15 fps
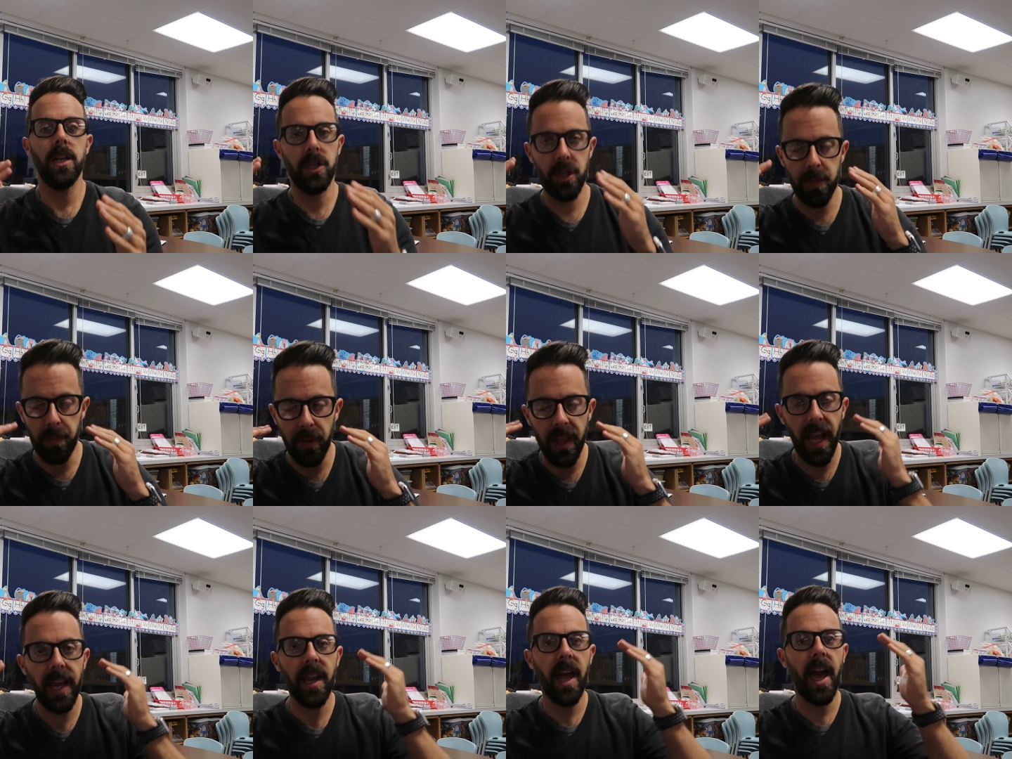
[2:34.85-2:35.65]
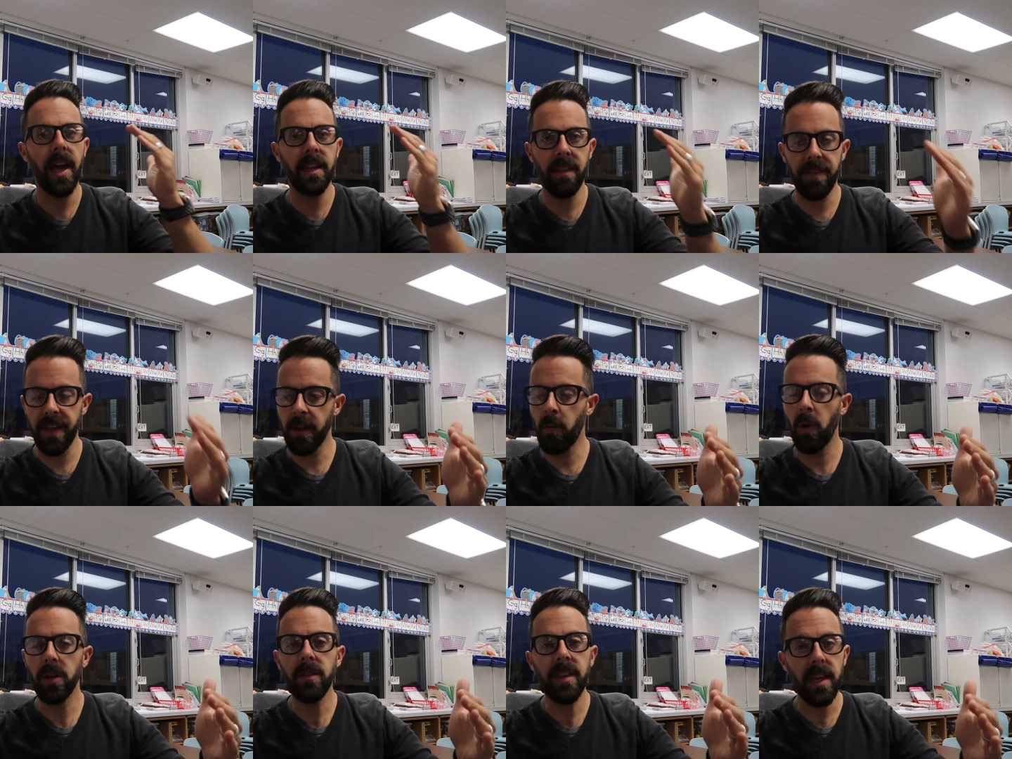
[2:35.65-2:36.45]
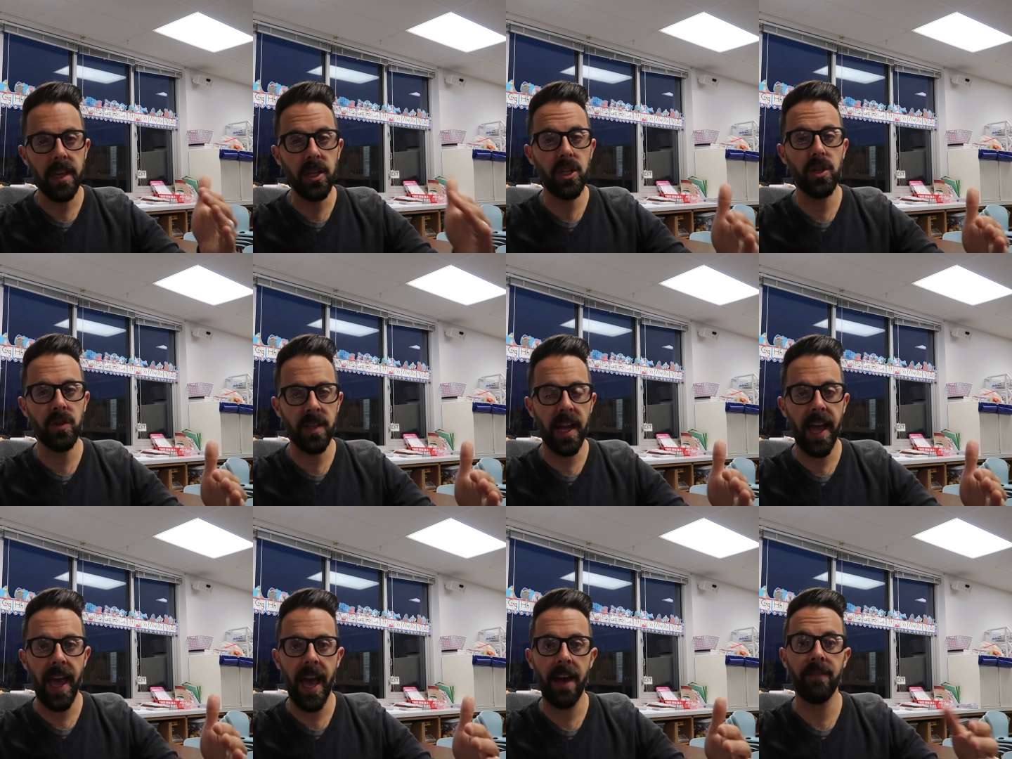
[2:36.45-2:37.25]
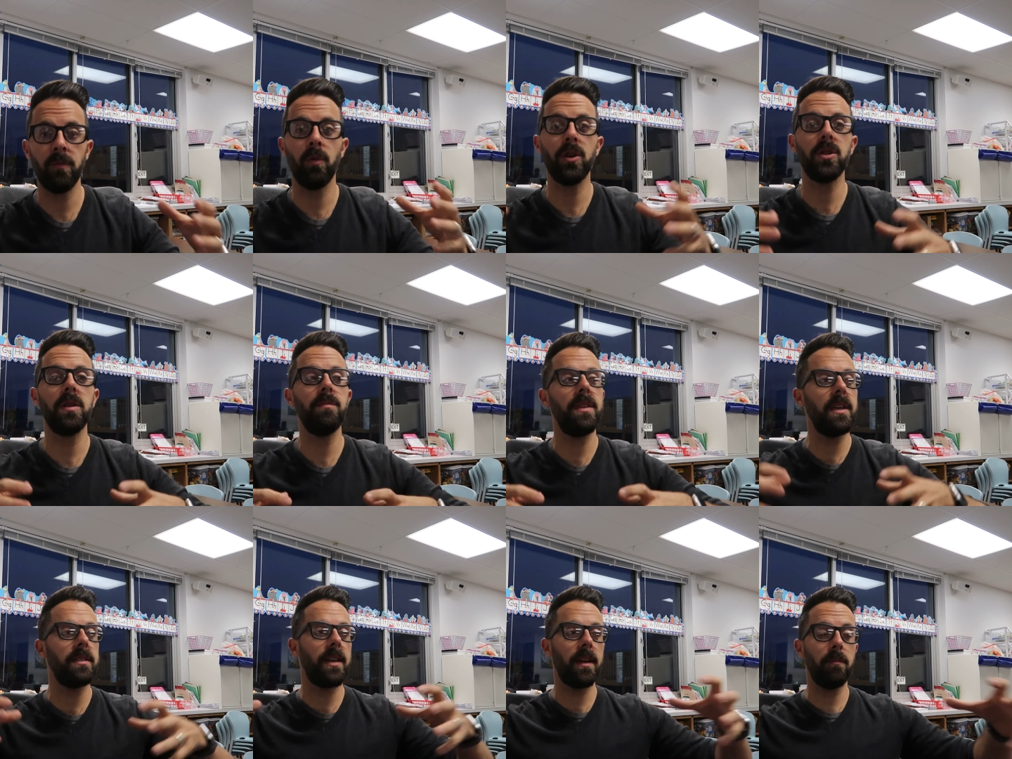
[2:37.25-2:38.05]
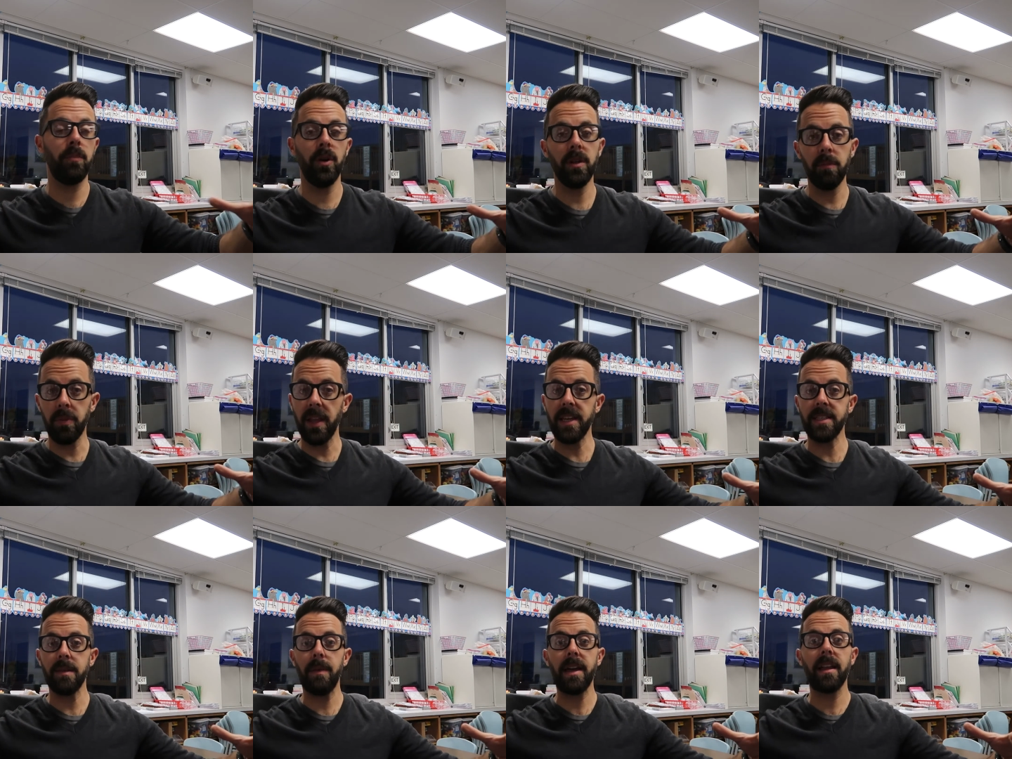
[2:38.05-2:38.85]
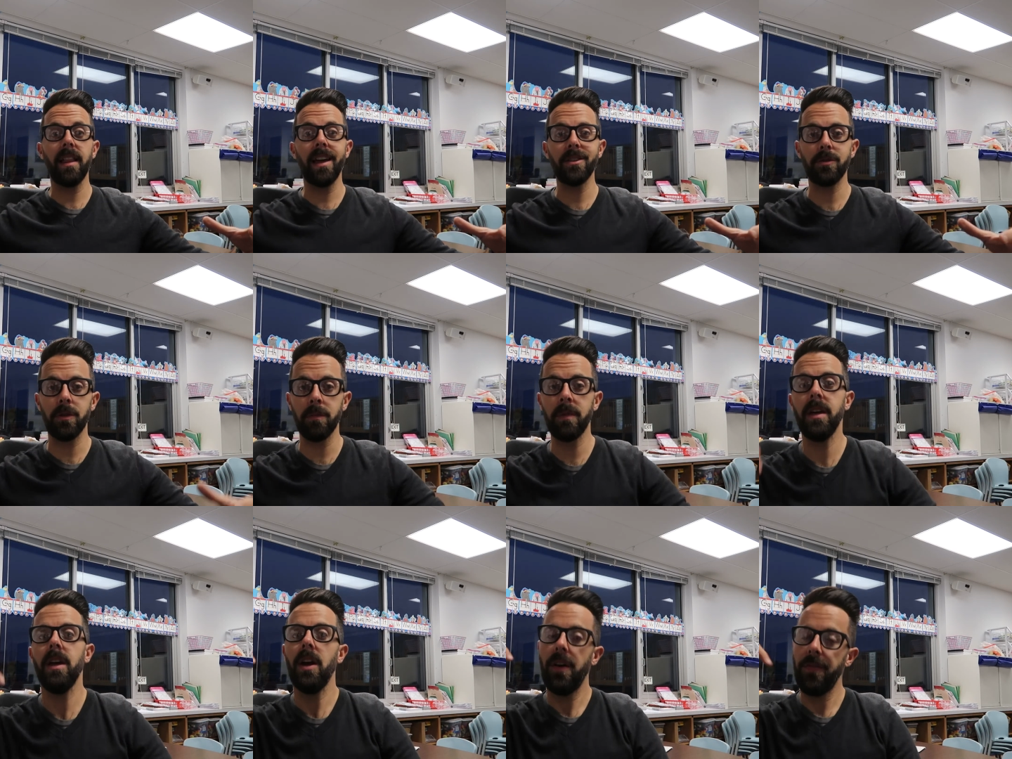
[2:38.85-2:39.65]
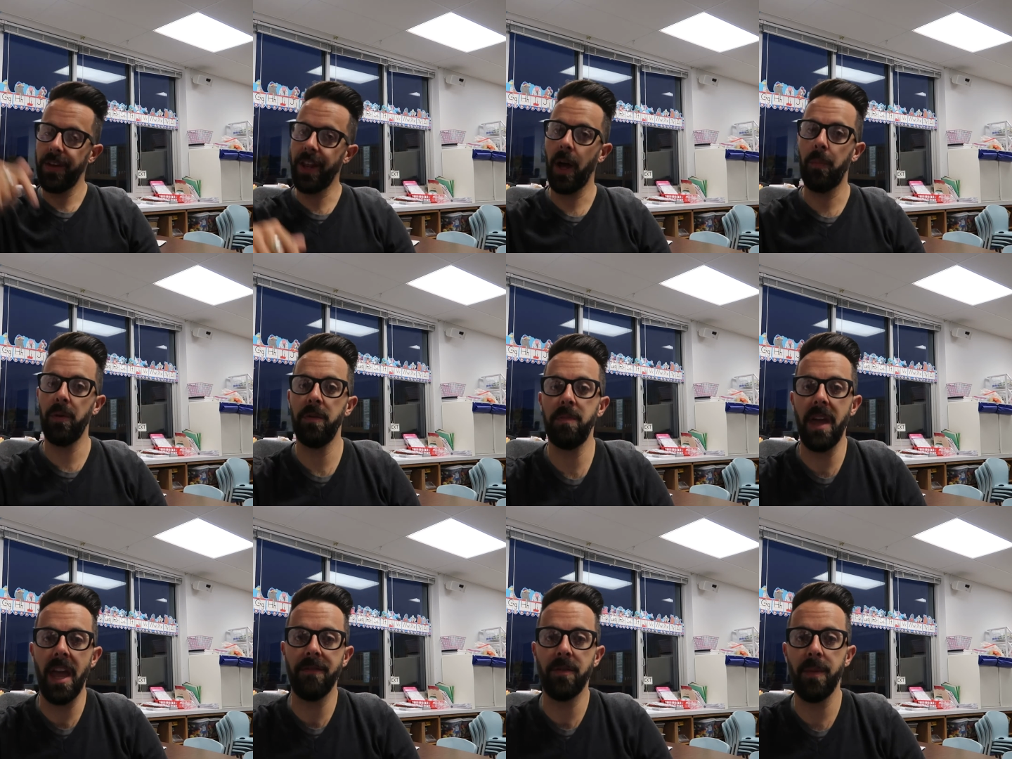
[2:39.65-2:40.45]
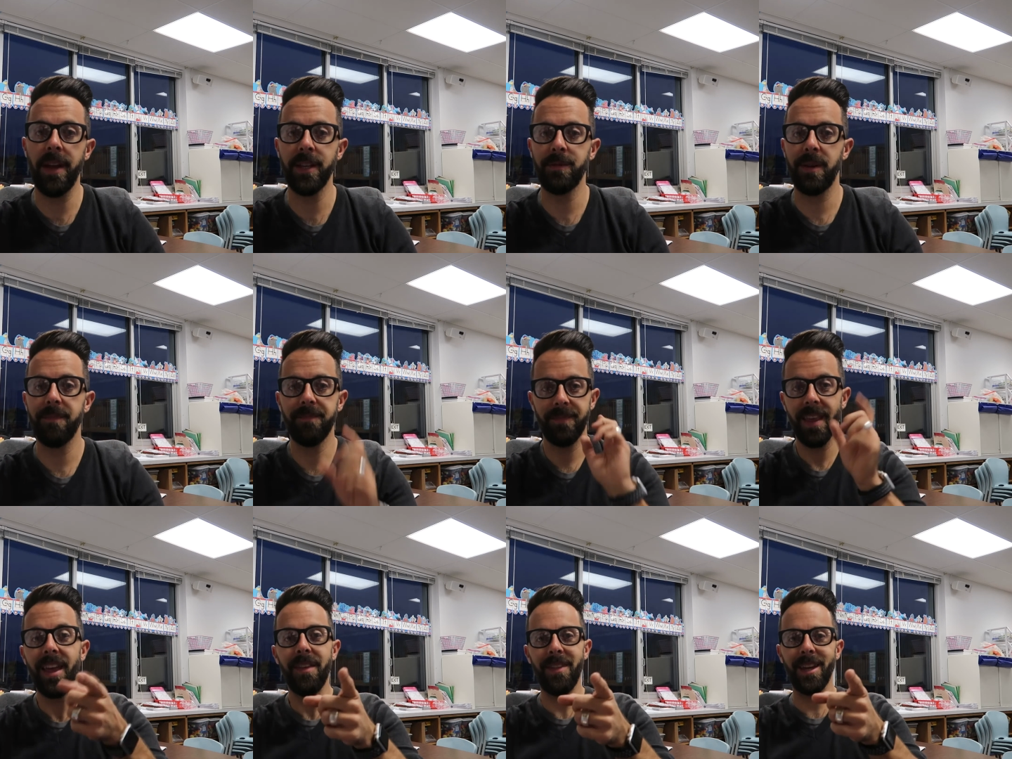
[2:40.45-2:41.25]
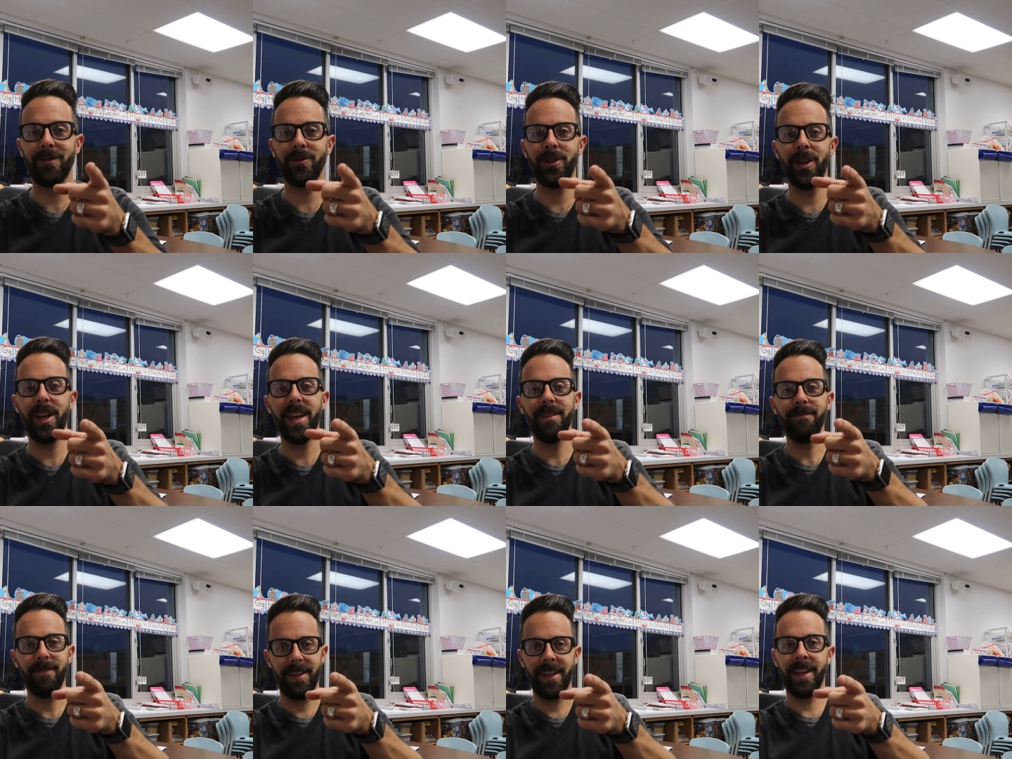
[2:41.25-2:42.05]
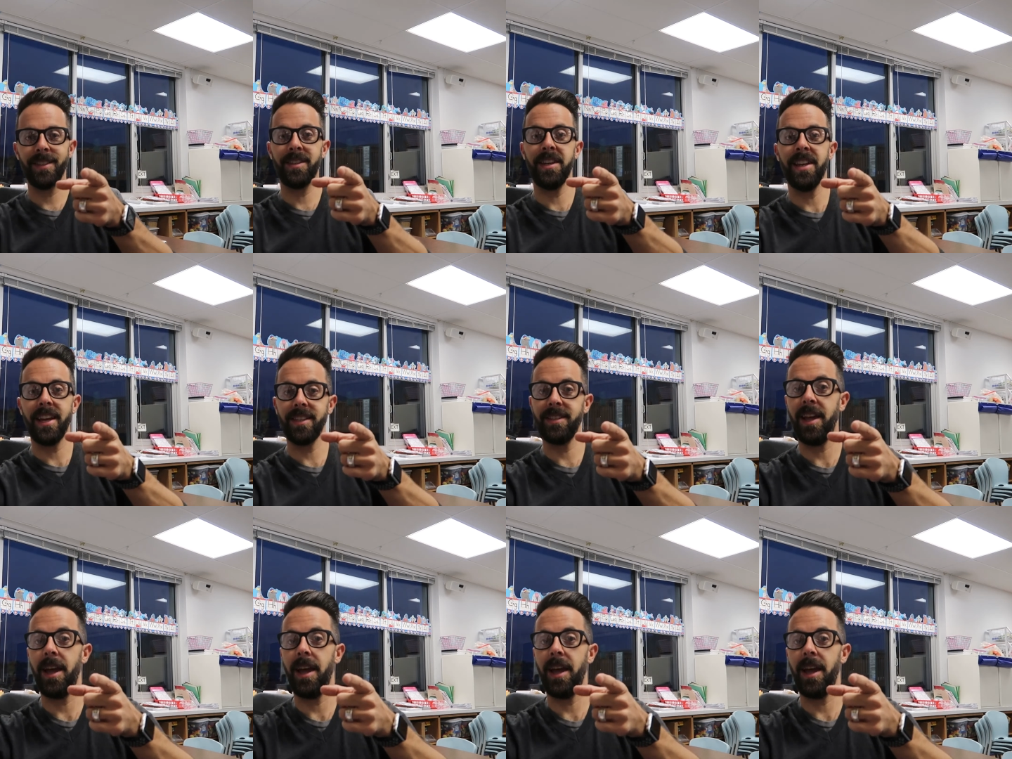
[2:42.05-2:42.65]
Just plan ahead and think, what are the issues I have and what are some things I can put in place in my classroom that help with behavior management? Thanks for tuning in, and I'll see you next